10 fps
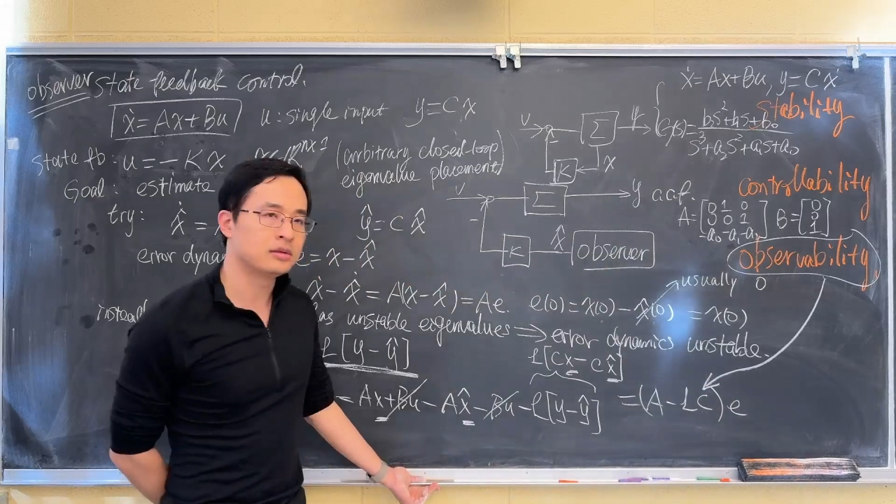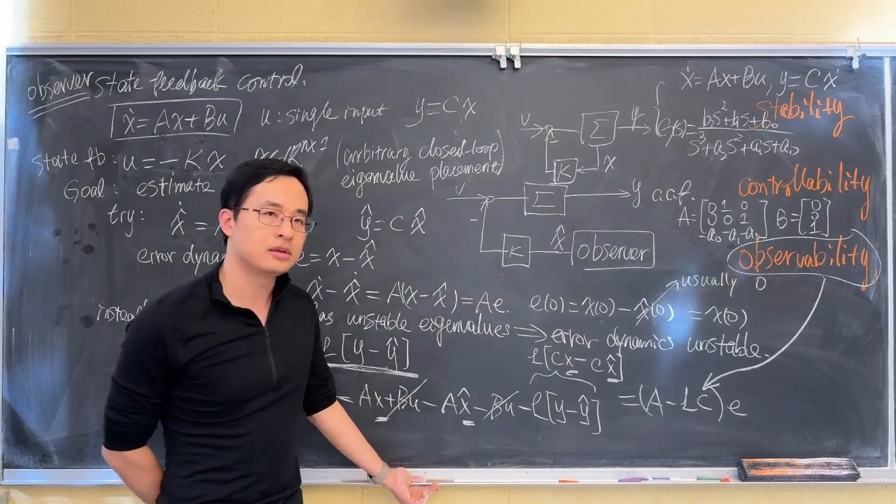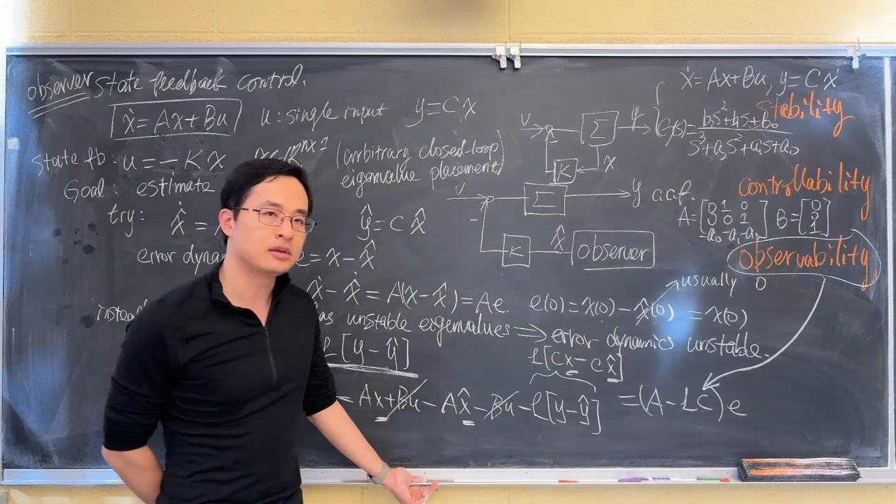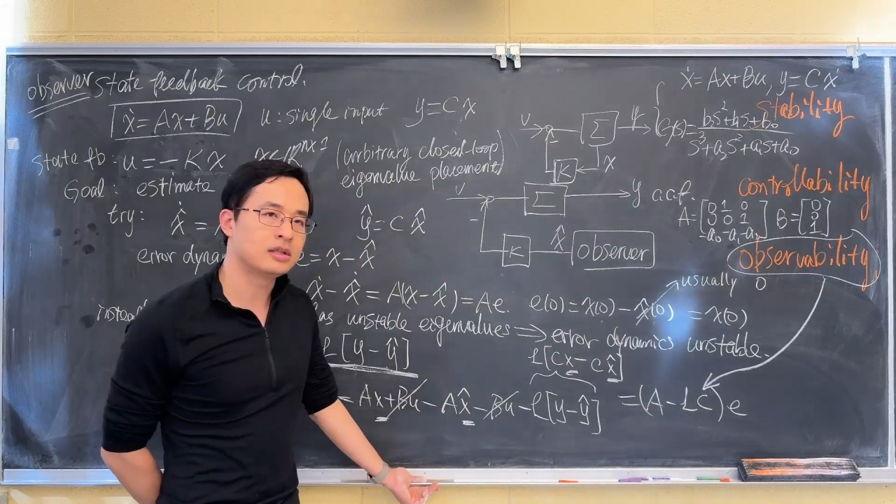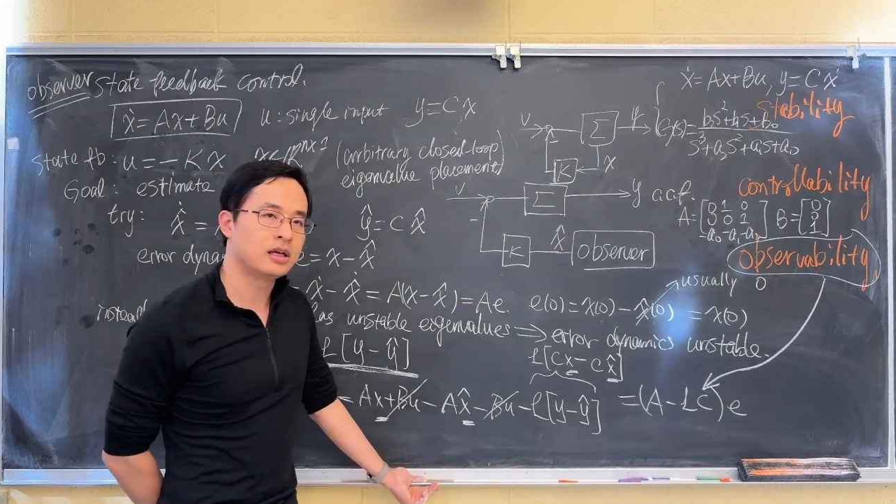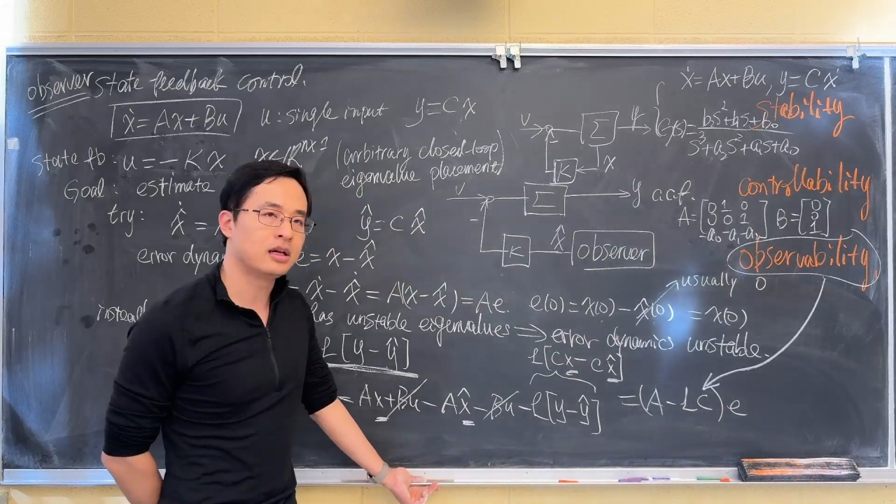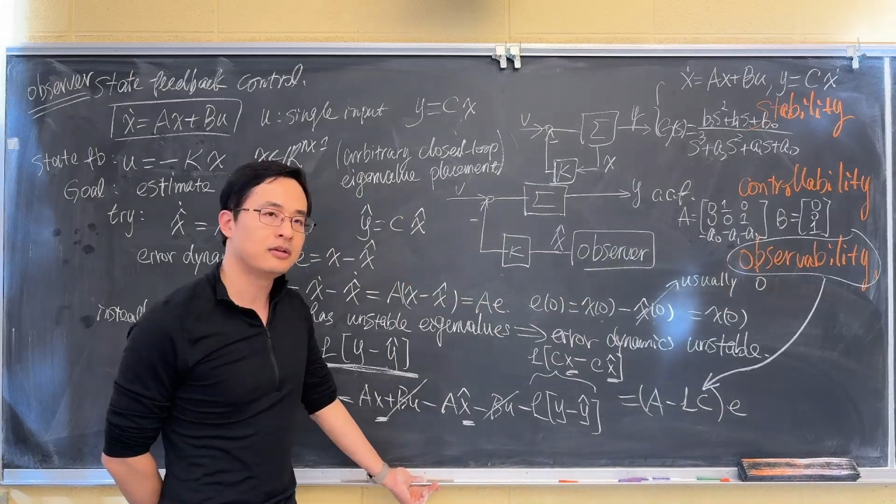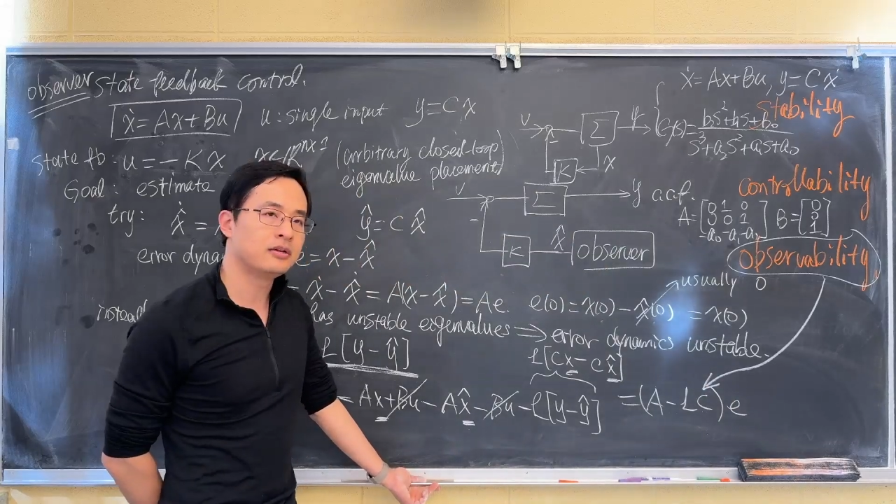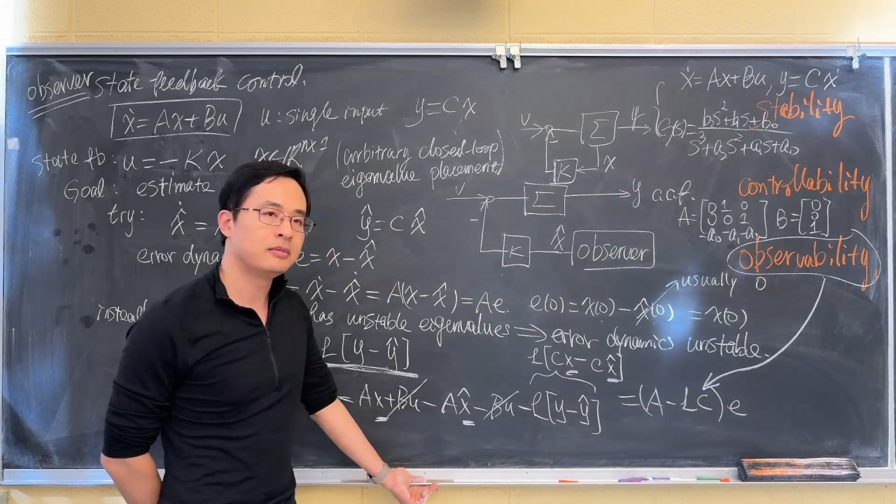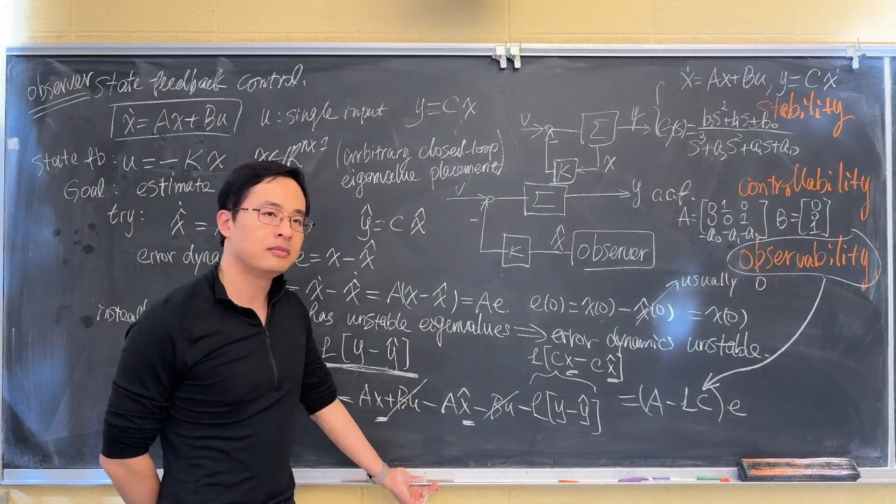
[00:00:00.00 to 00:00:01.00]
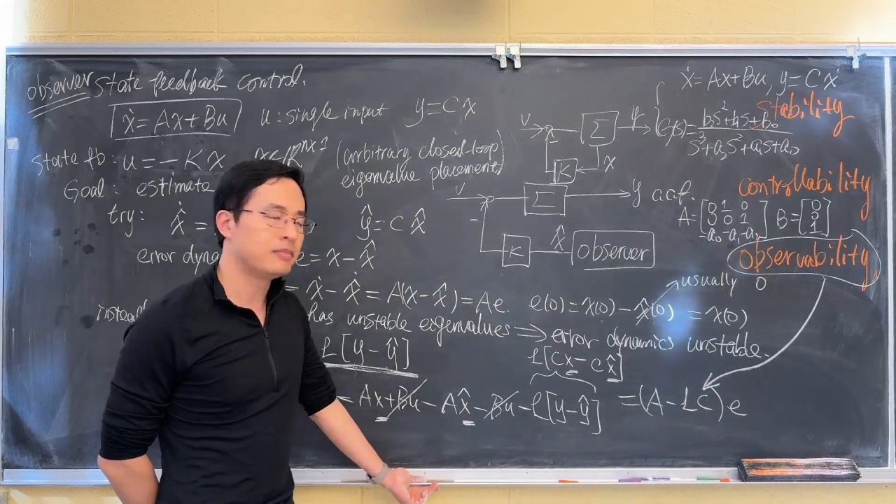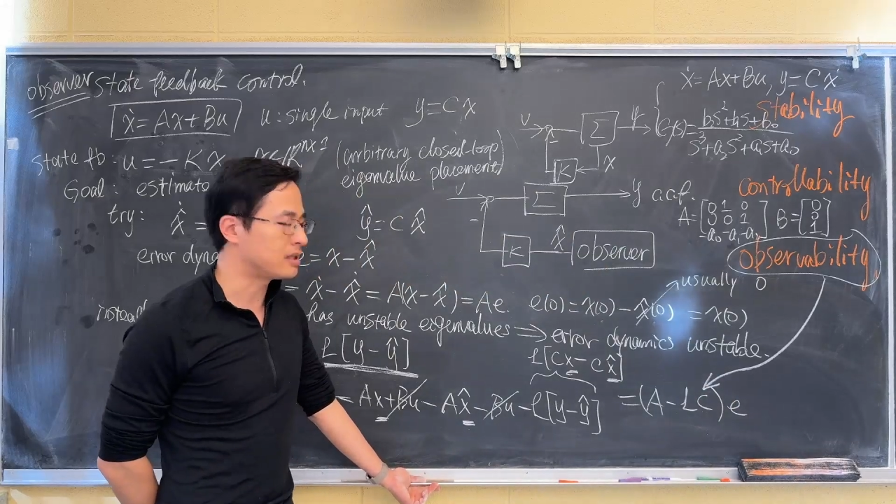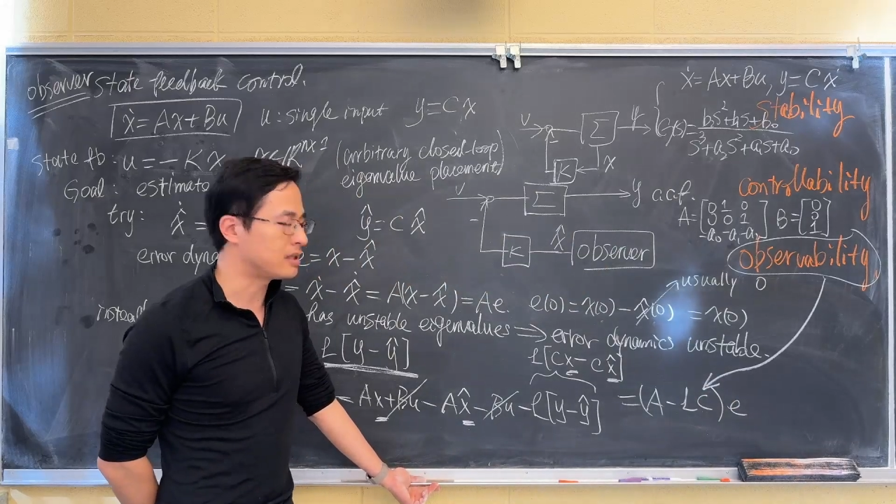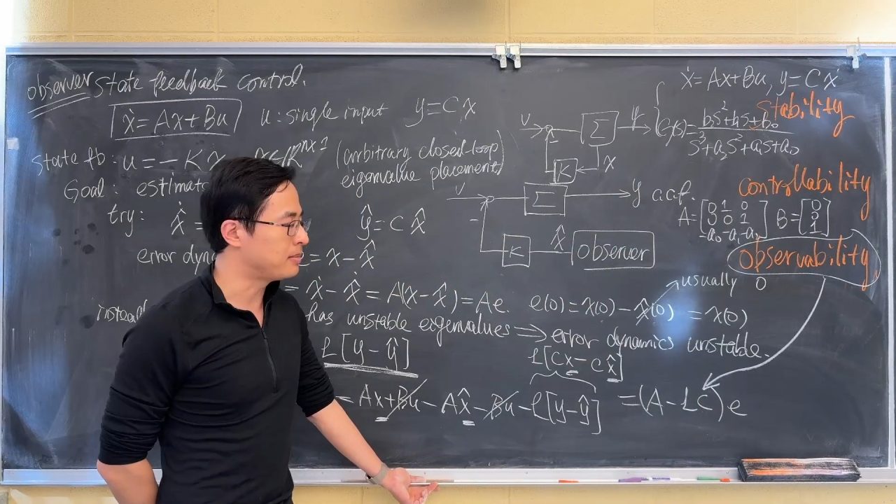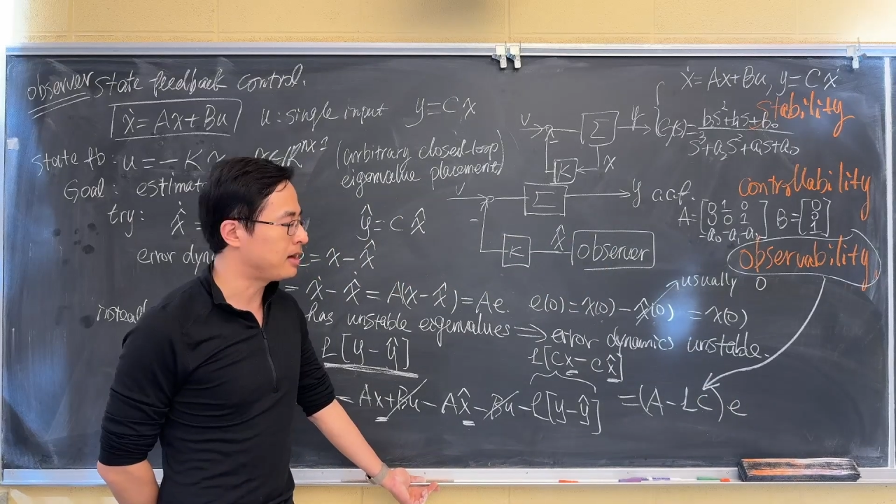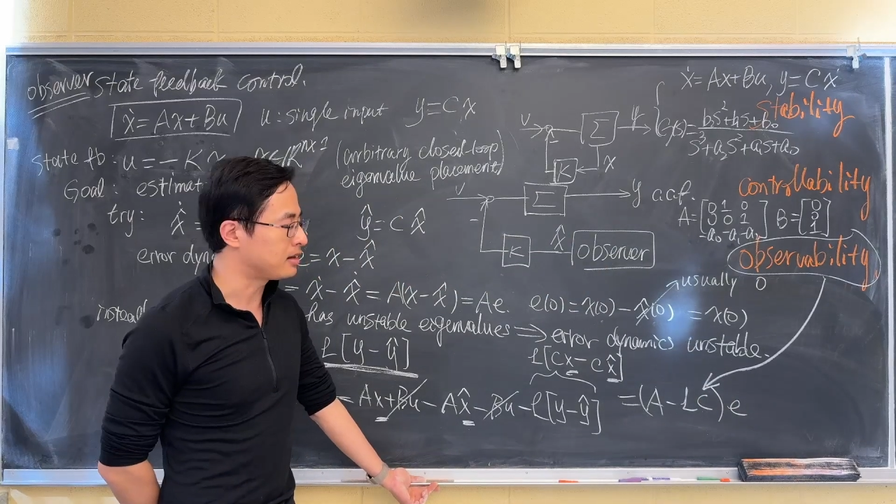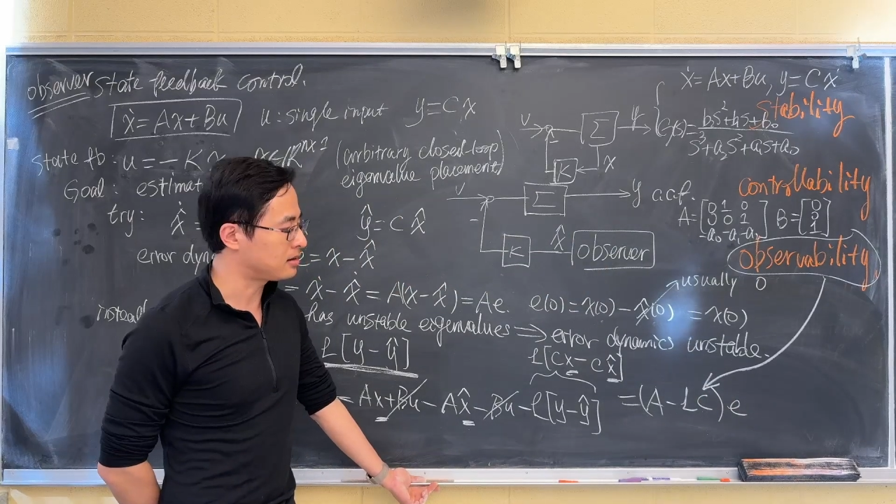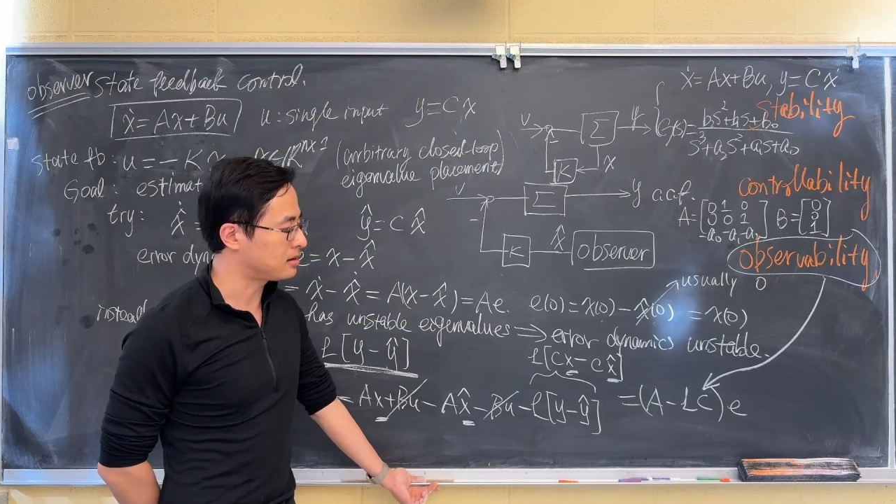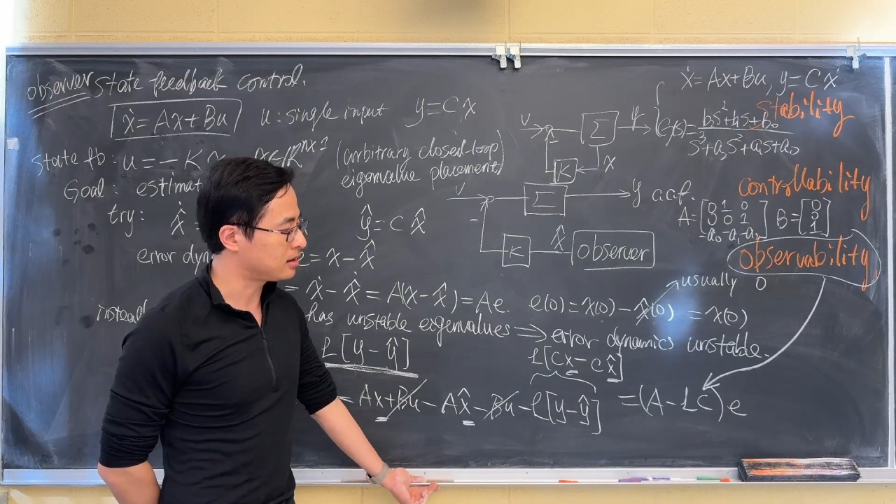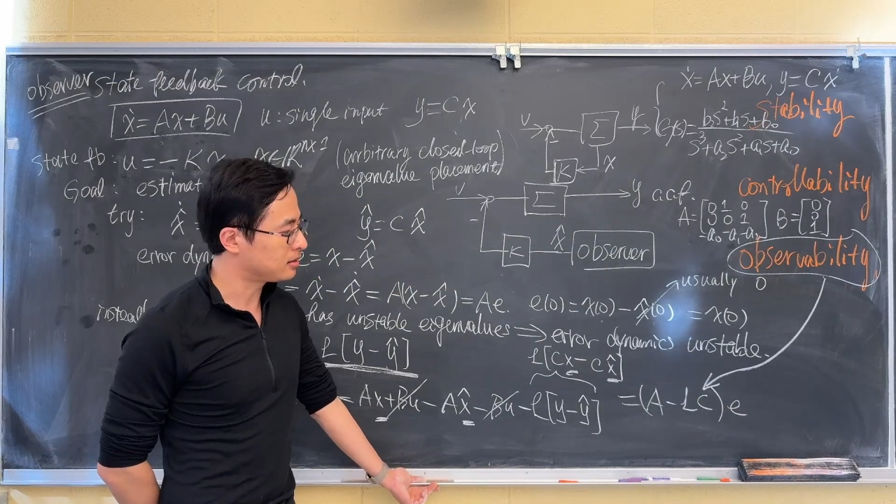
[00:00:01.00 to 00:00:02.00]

the mathematics.